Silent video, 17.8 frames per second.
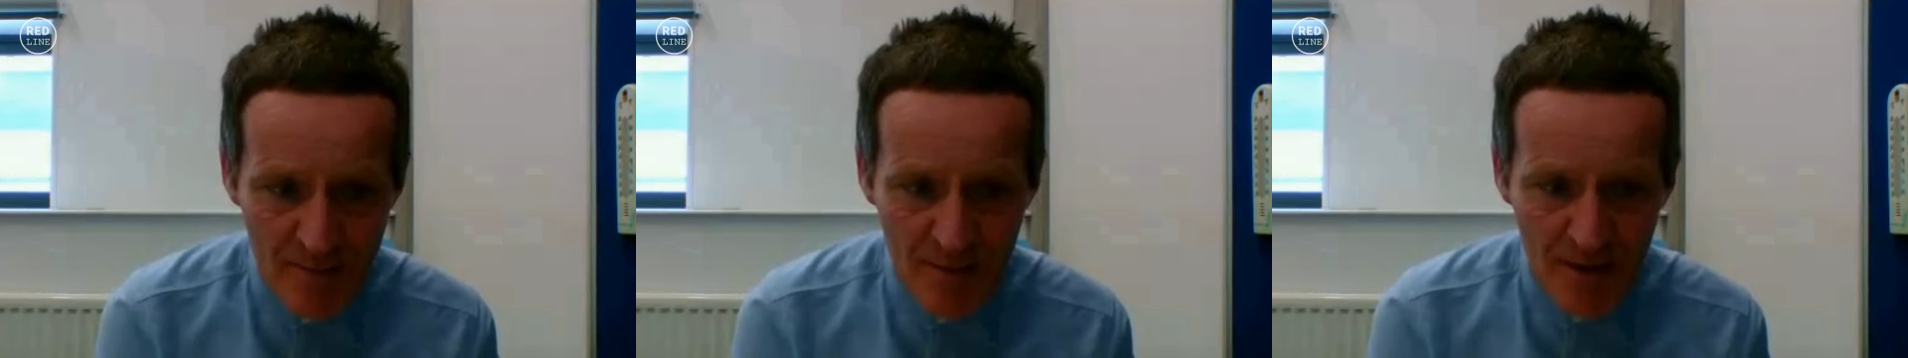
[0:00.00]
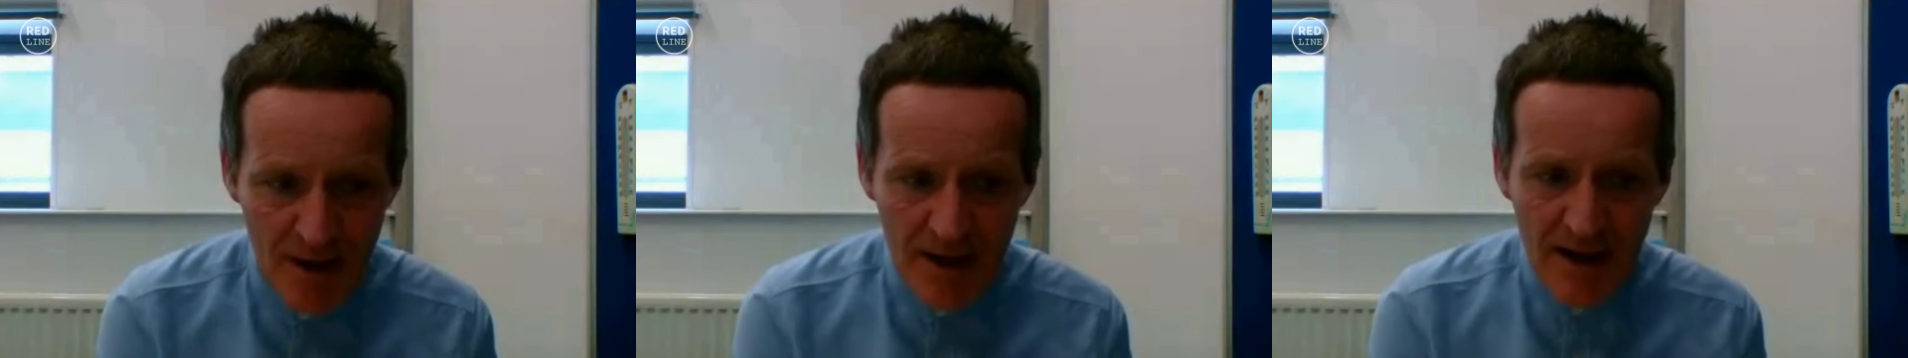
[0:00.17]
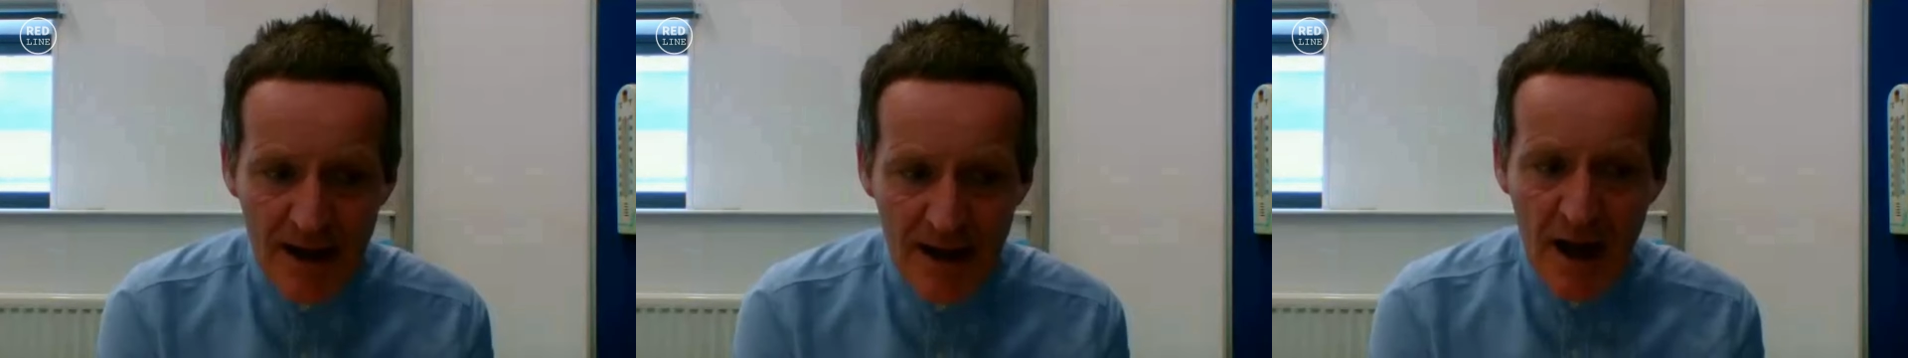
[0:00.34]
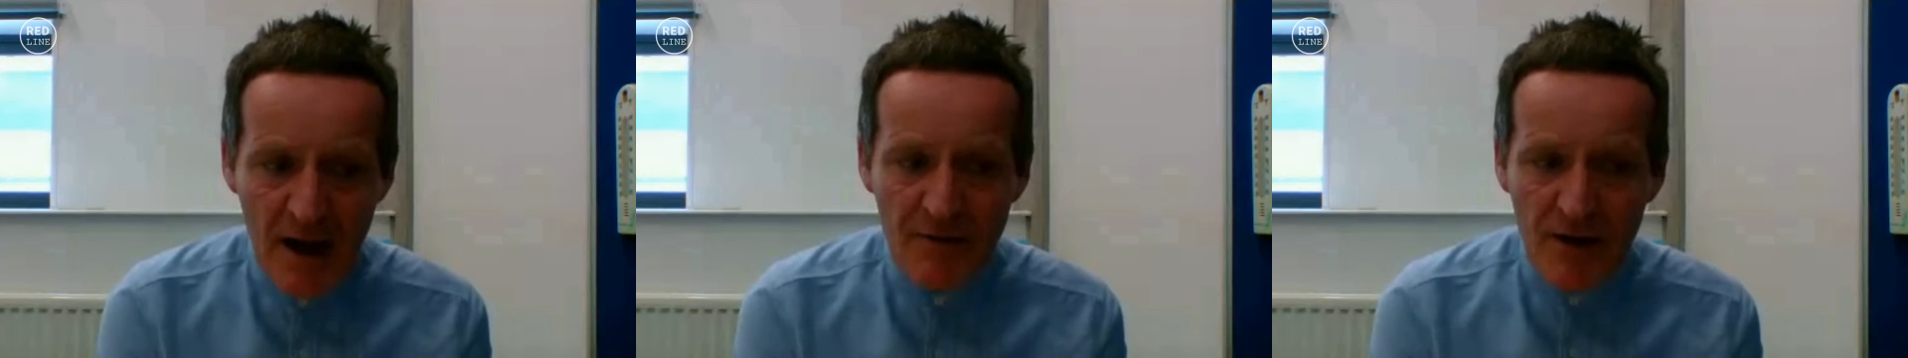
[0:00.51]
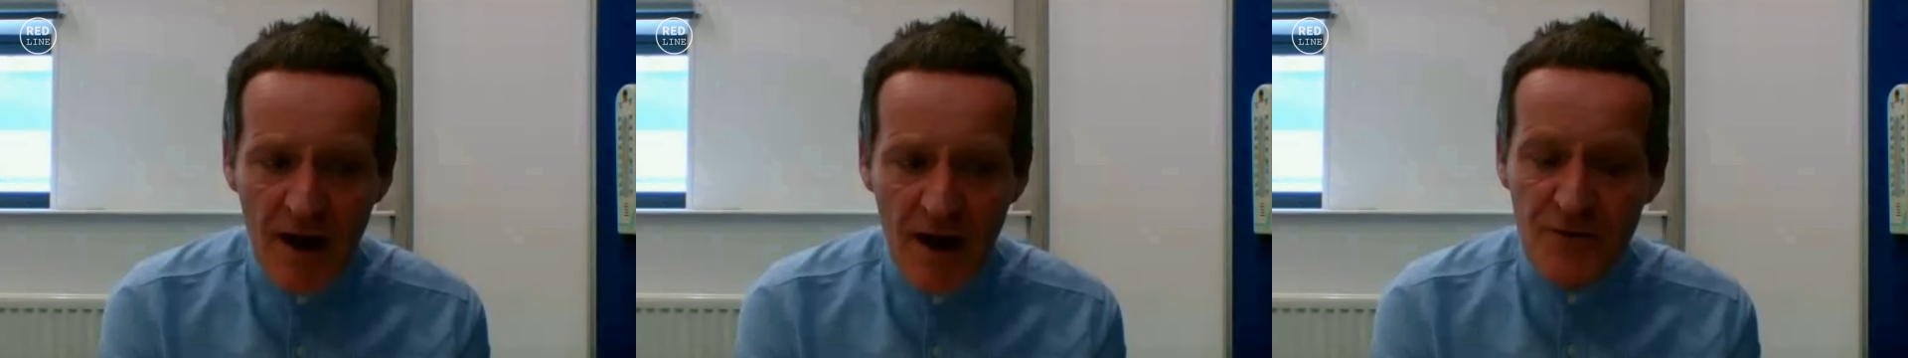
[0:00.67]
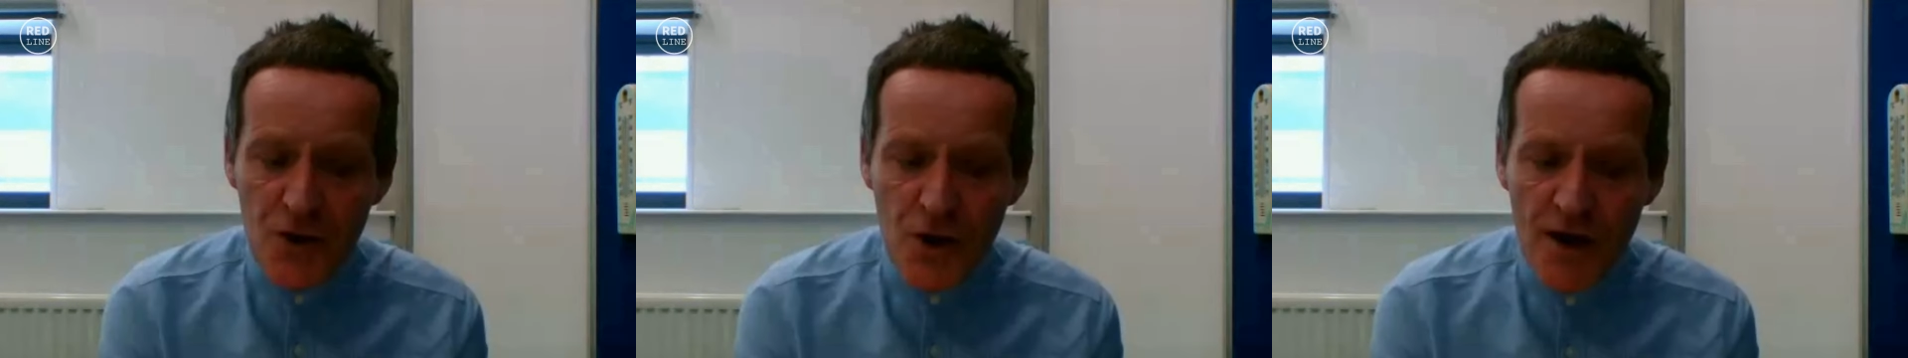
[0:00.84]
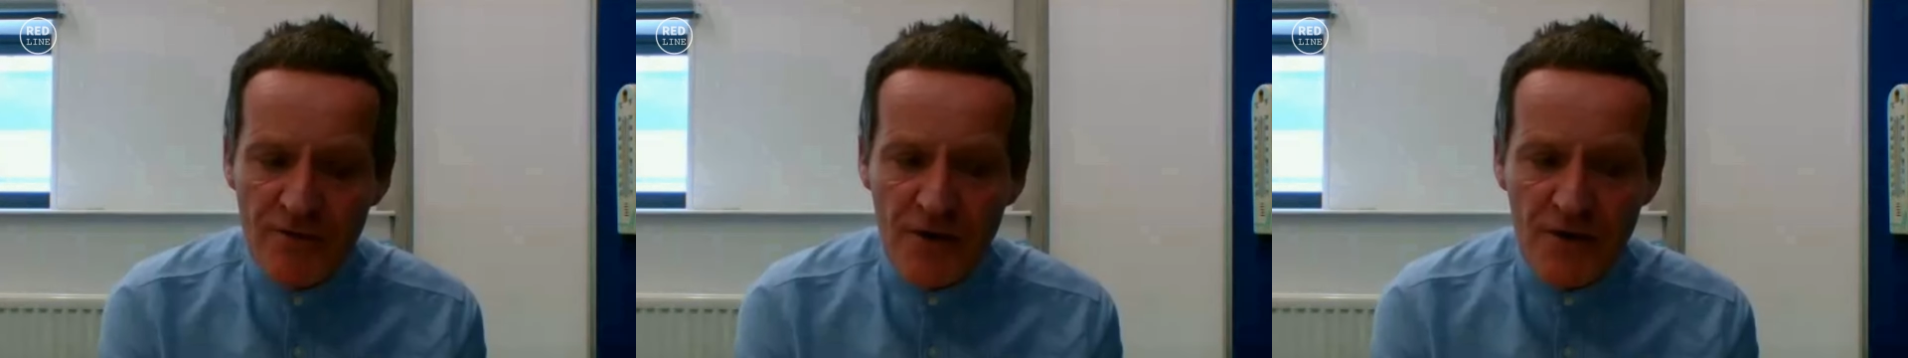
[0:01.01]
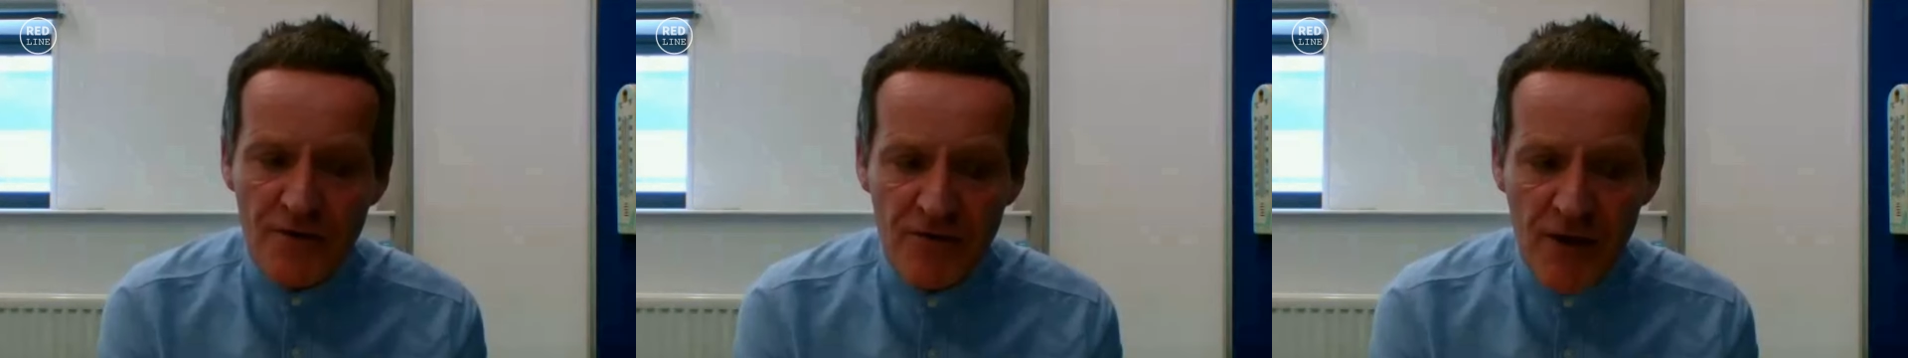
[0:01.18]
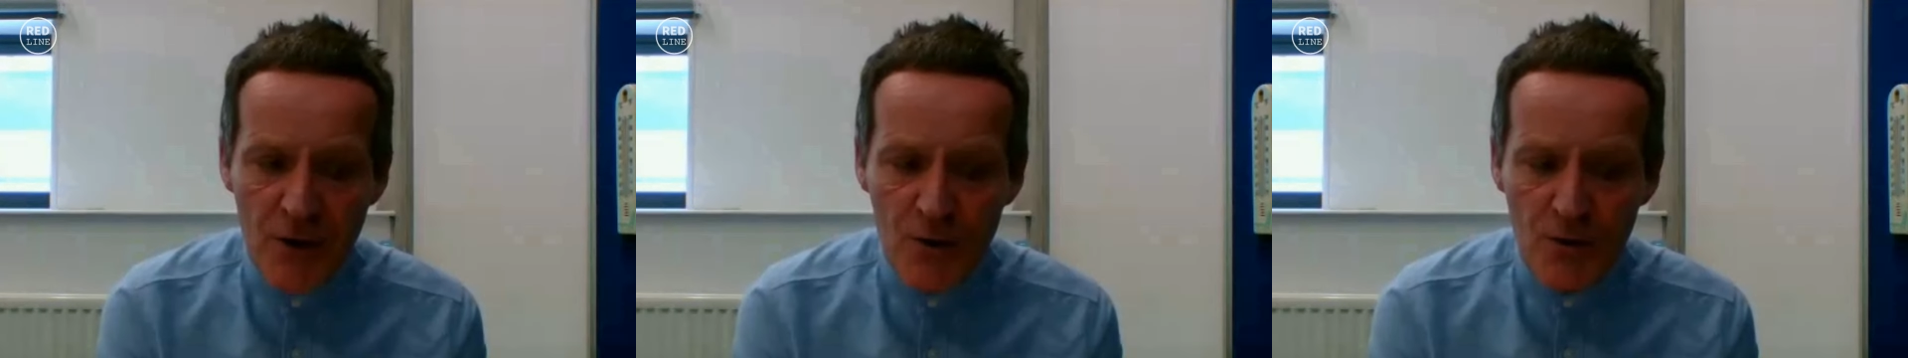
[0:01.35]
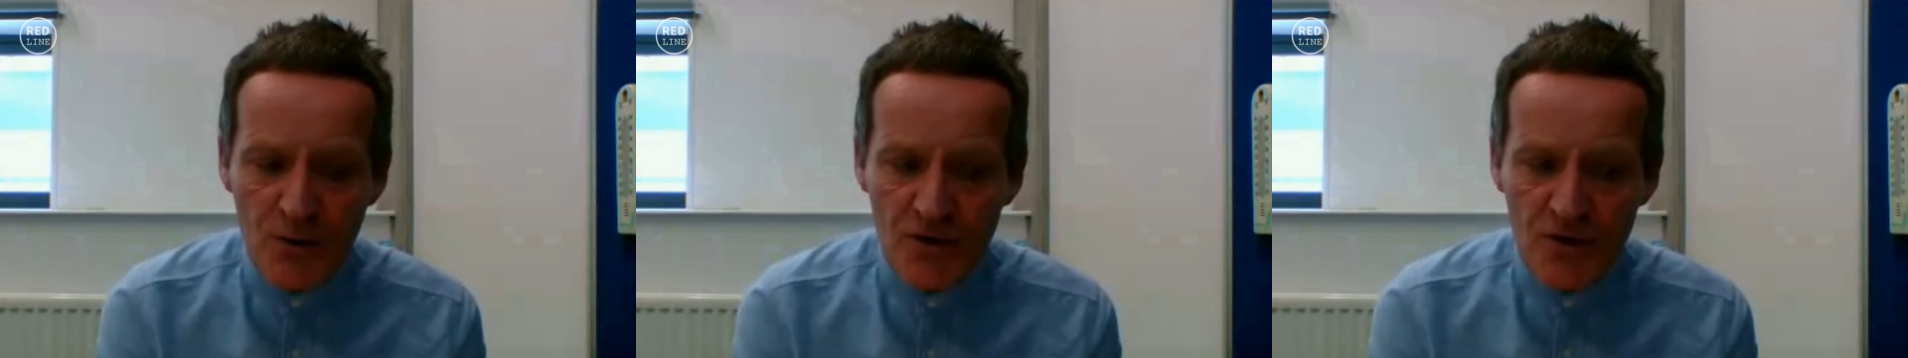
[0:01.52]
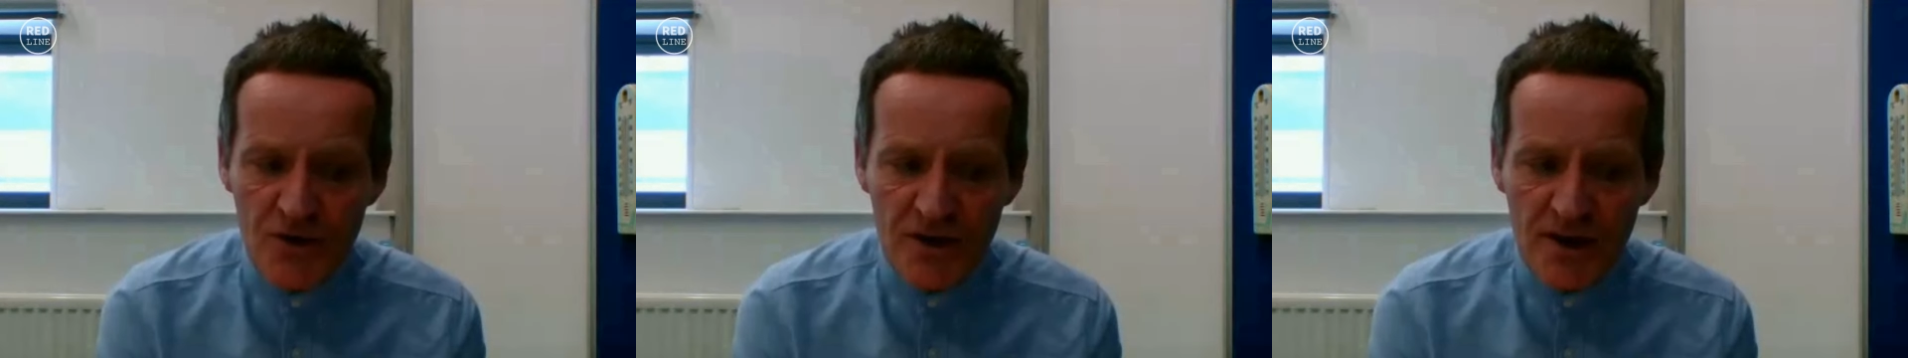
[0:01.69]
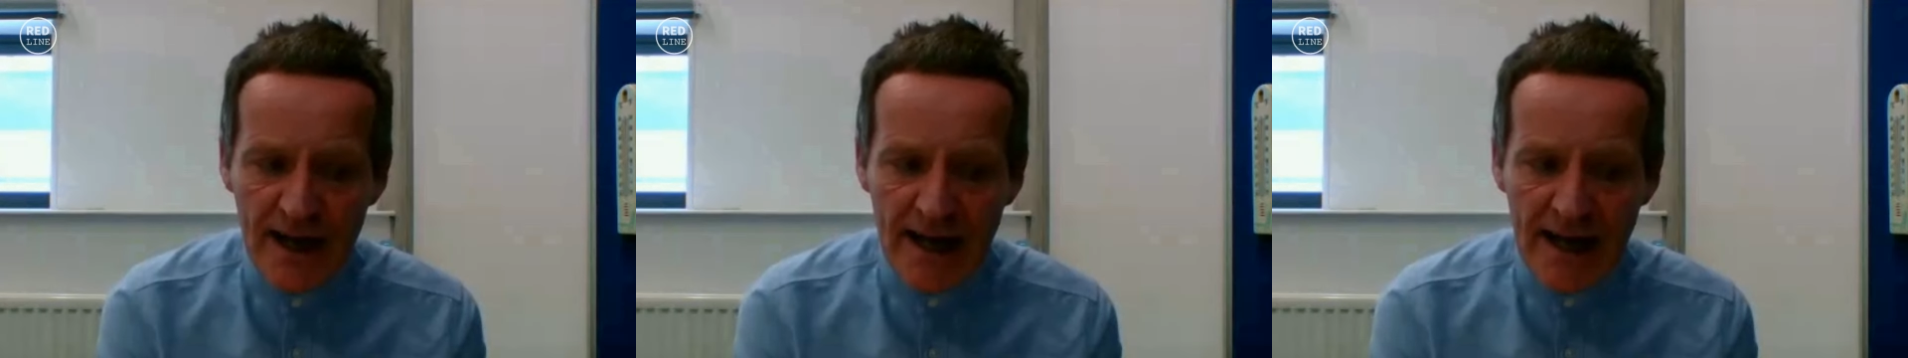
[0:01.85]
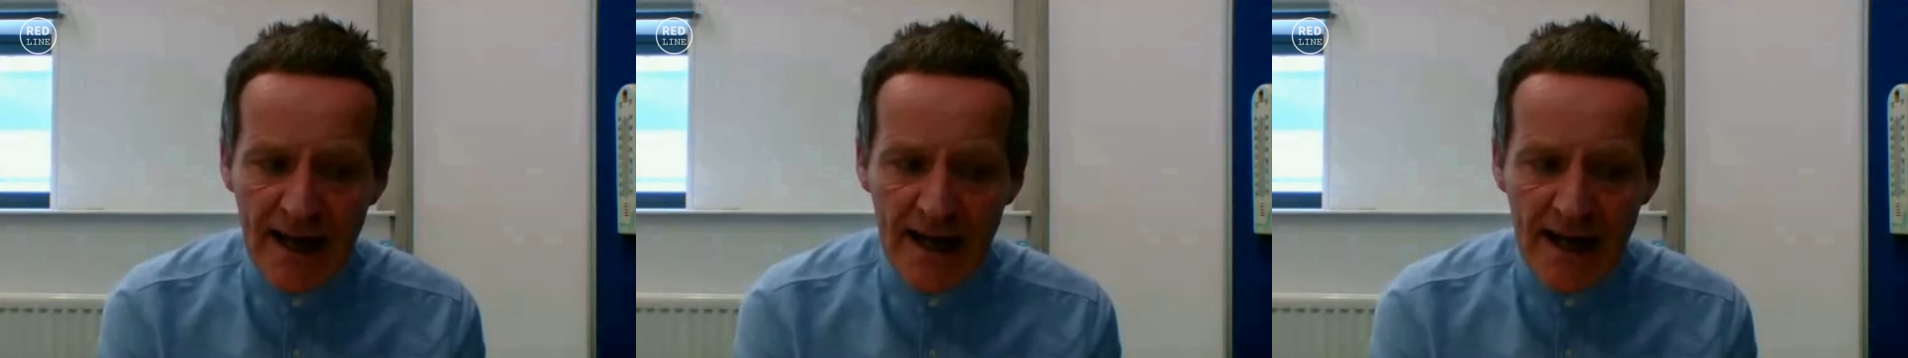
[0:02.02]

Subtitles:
at them. Have you ever found